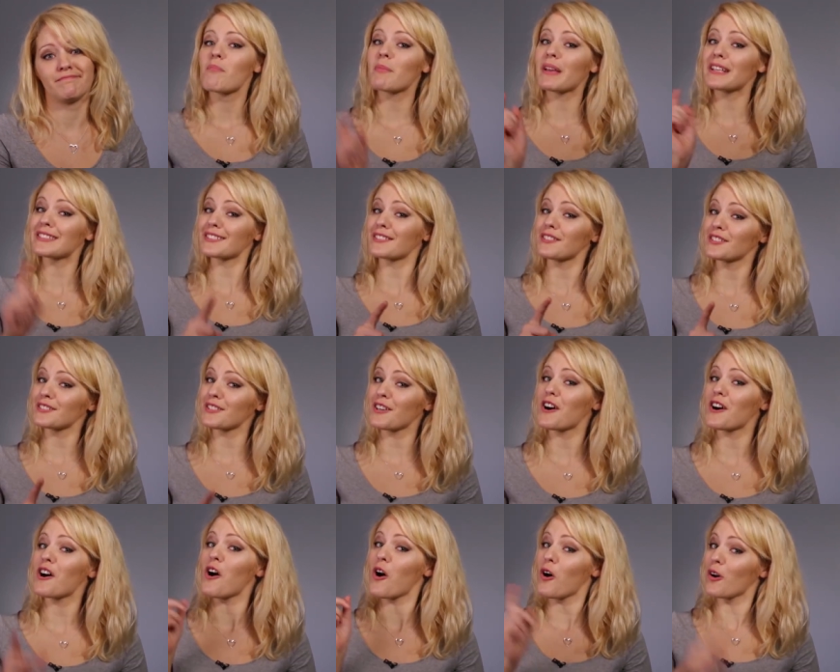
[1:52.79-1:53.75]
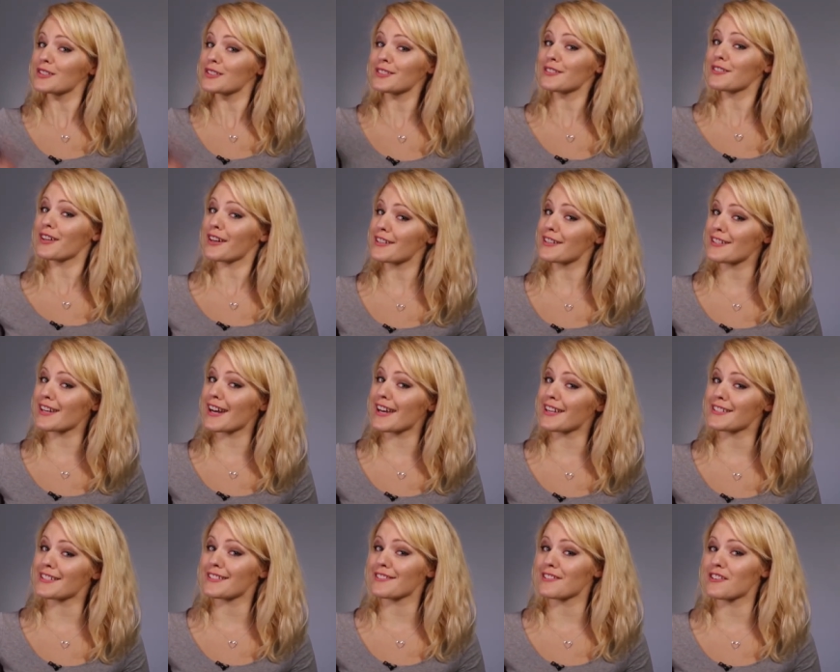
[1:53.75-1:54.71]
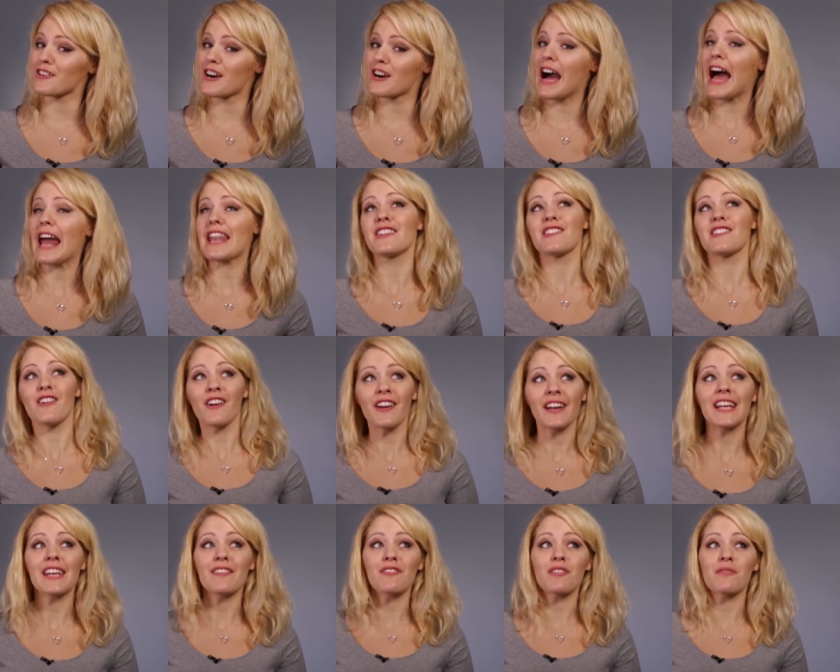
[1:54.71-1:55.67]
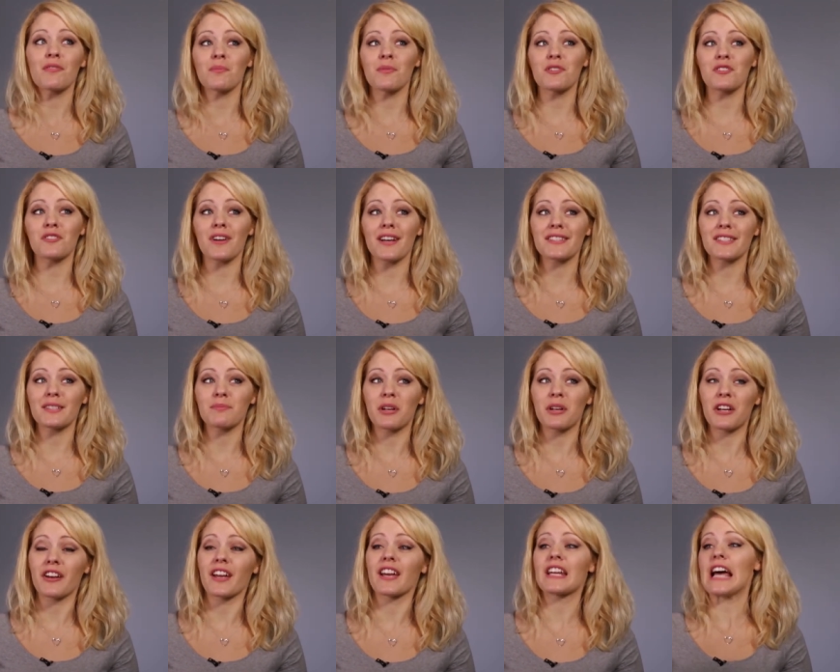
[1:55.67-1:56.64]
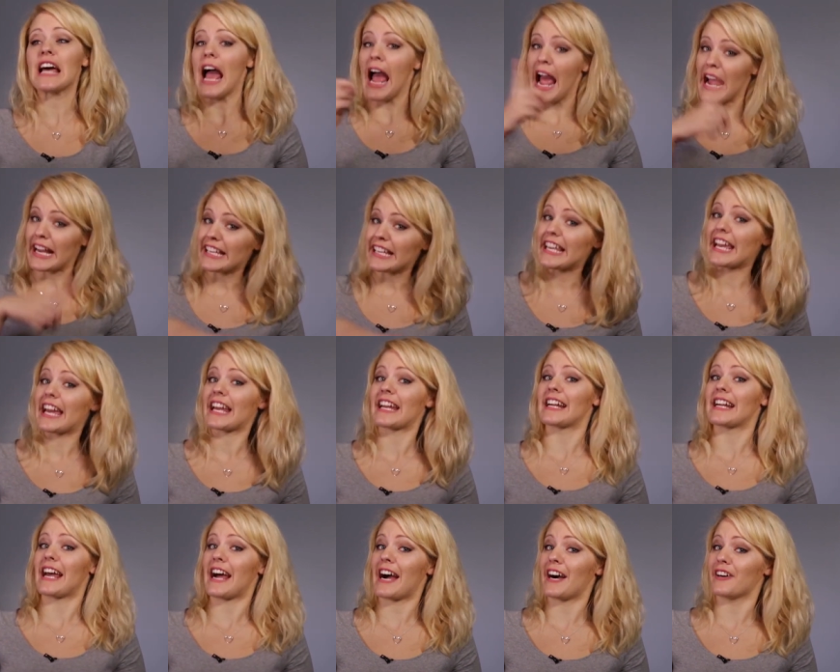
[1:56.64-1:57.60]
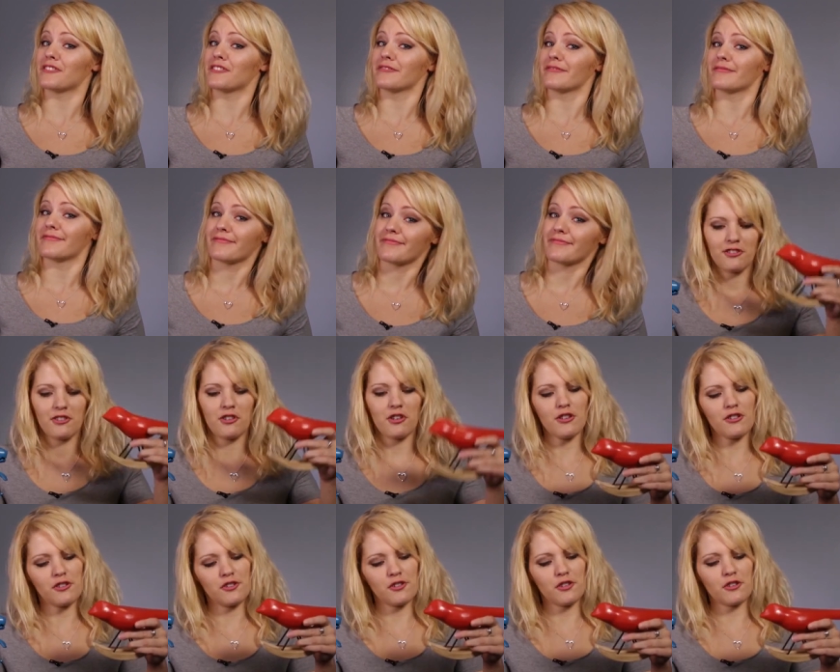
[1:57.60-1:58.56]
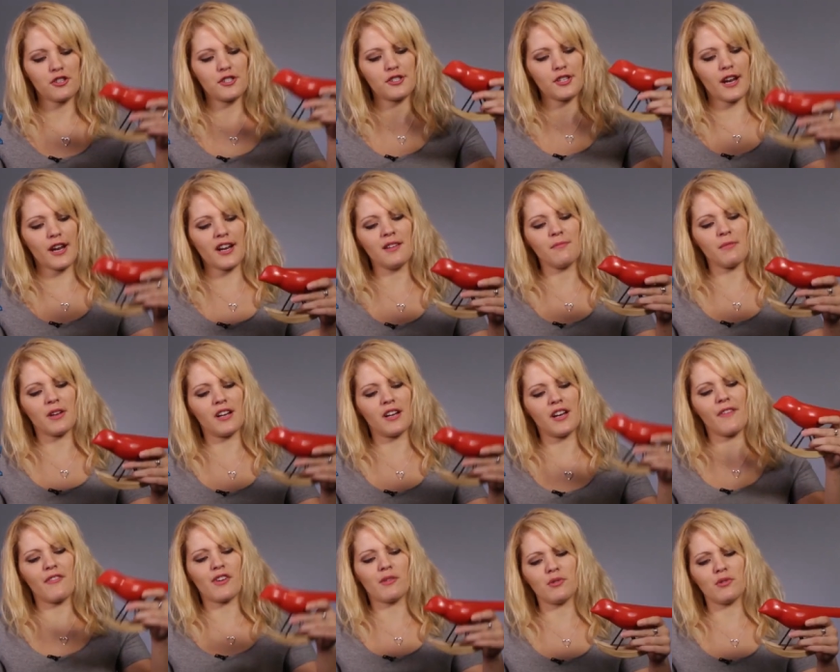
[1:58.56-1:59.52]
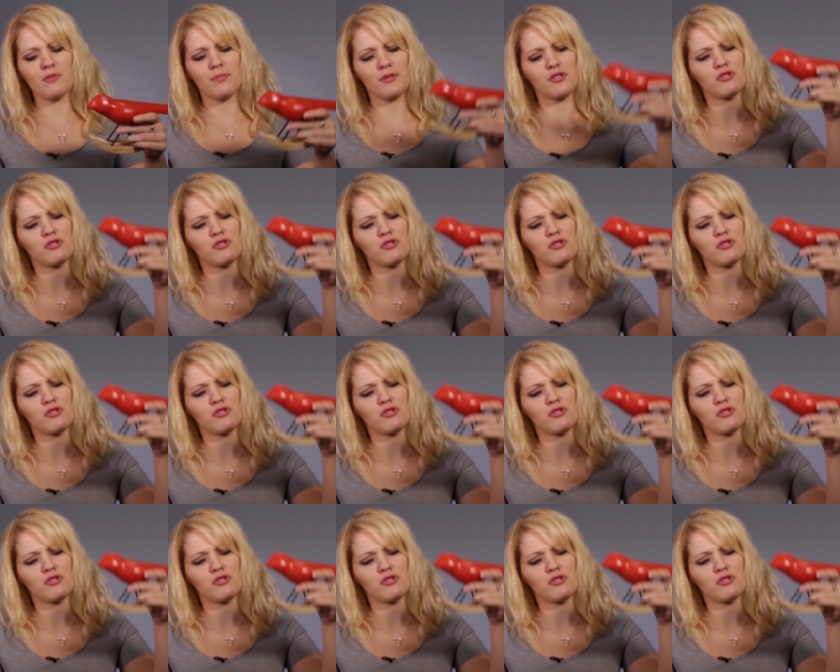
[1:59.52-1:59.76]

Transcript: Mesosaur, also not a dinosaur, not even from the Jurassic period, get it out. Curse your sudden but inevitable